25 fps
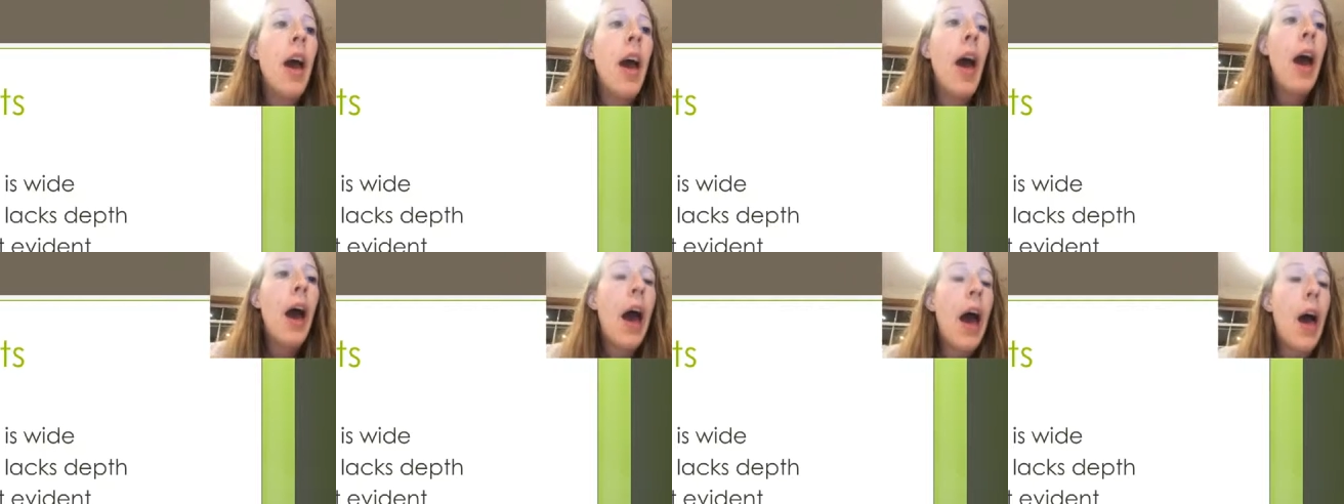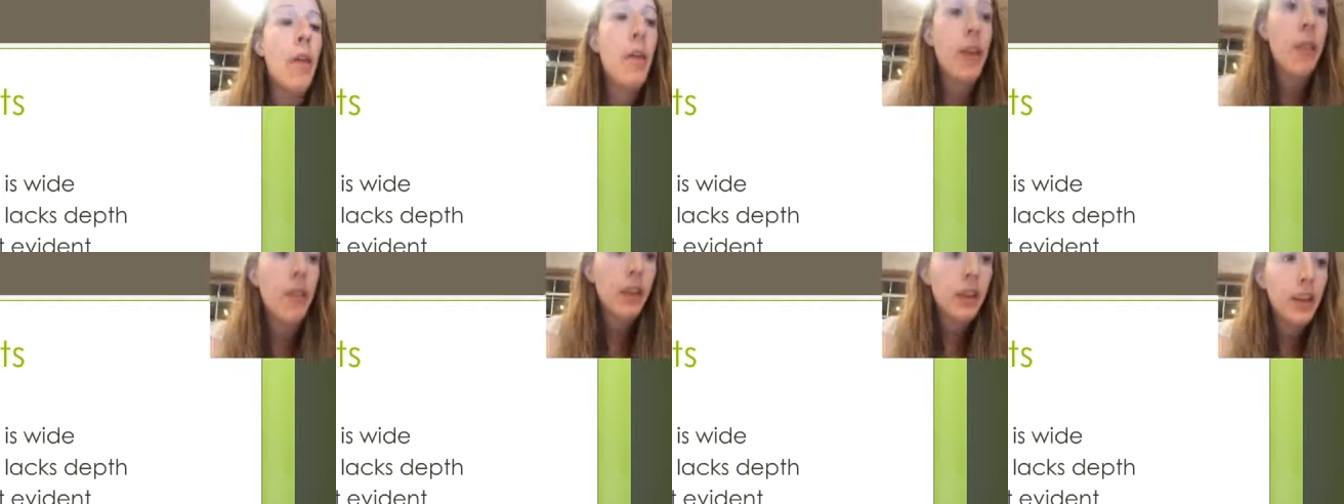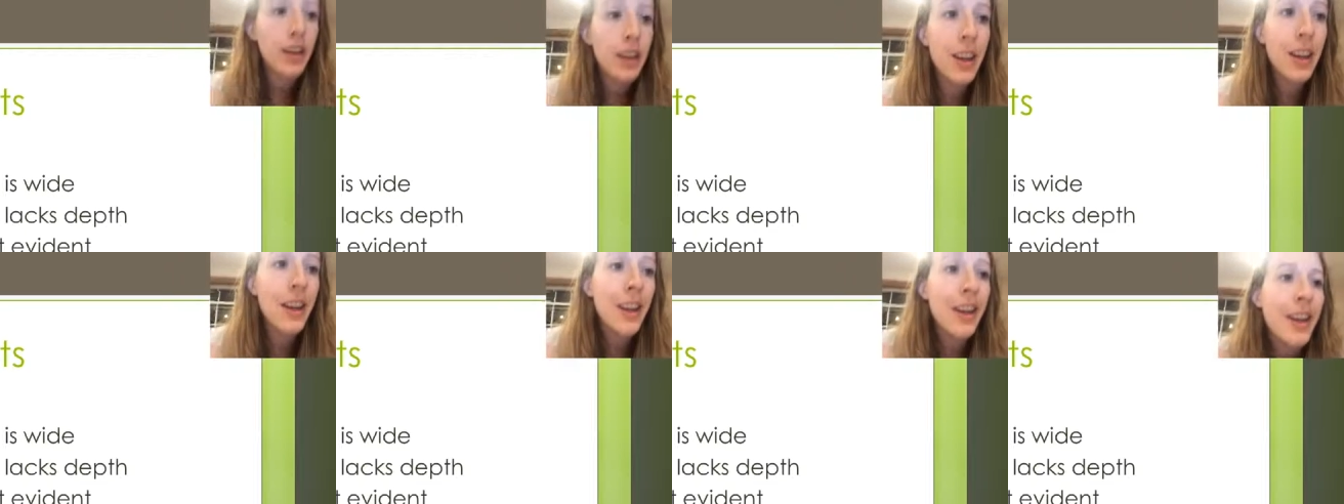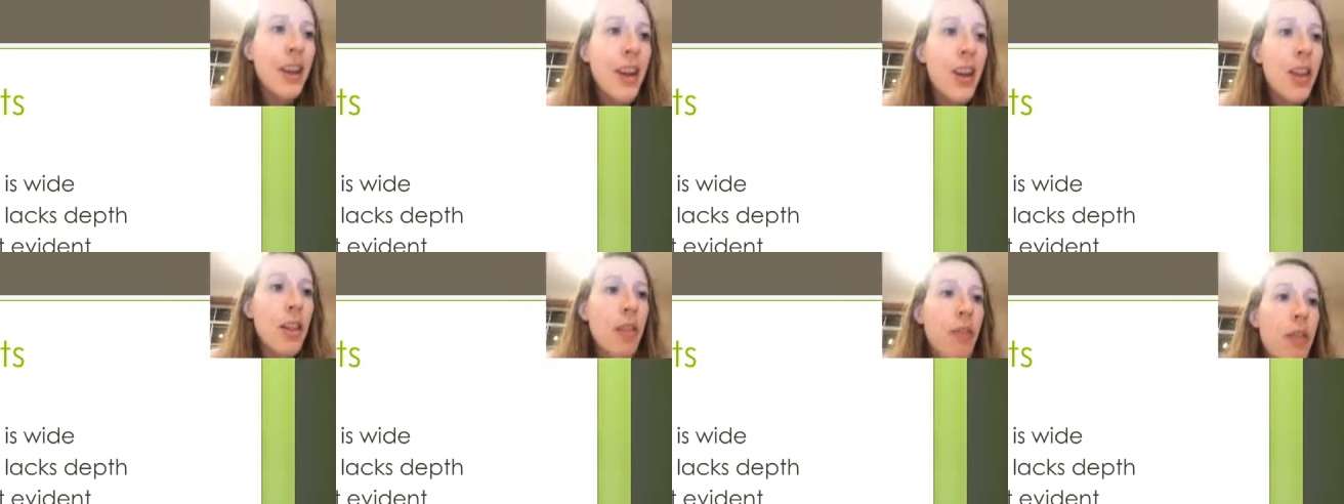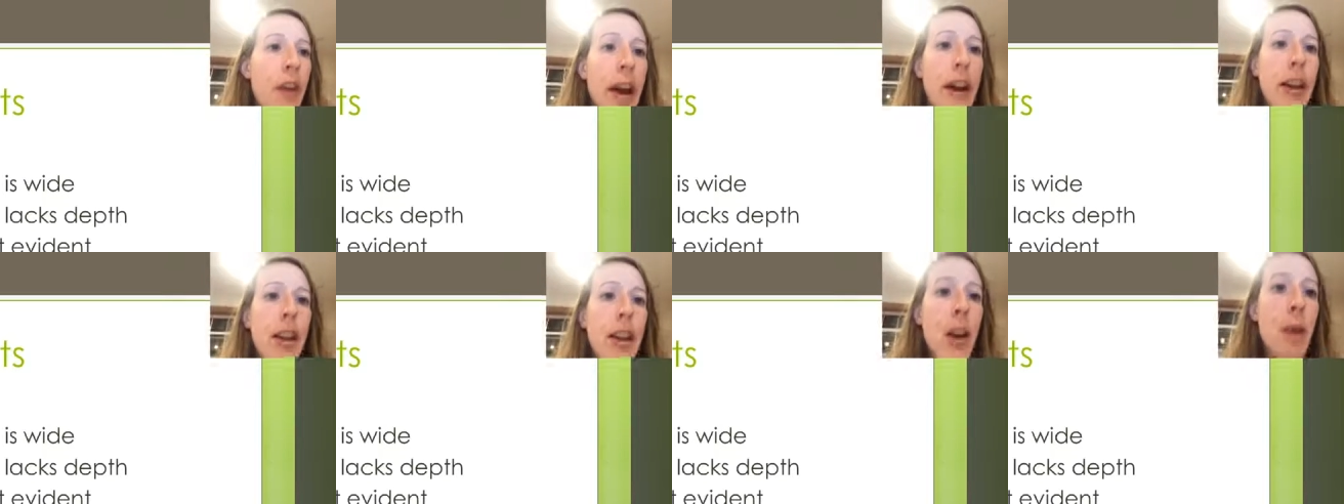However, the
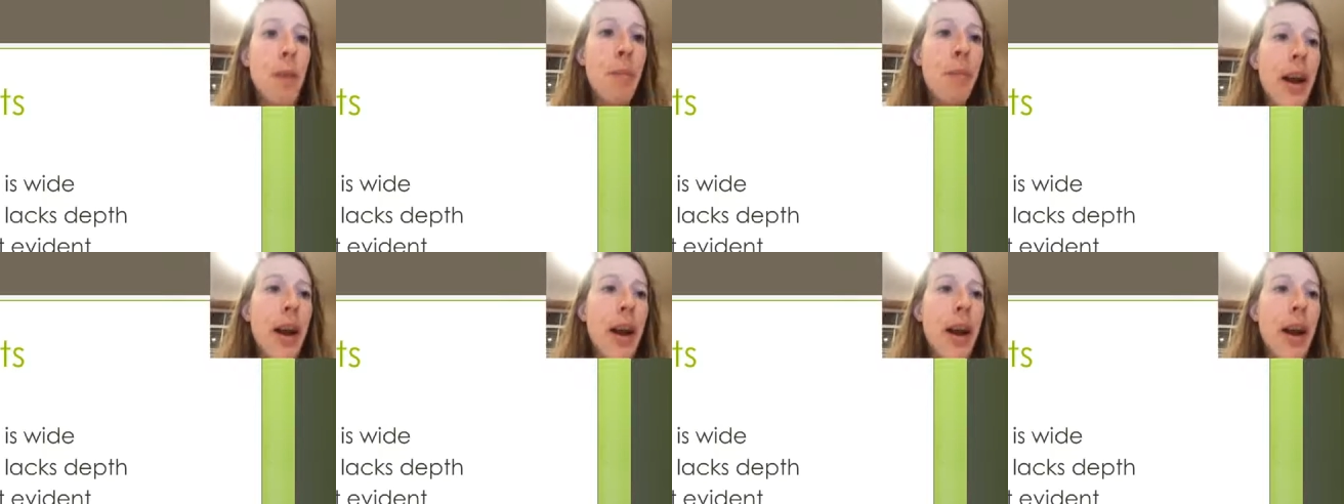fact that it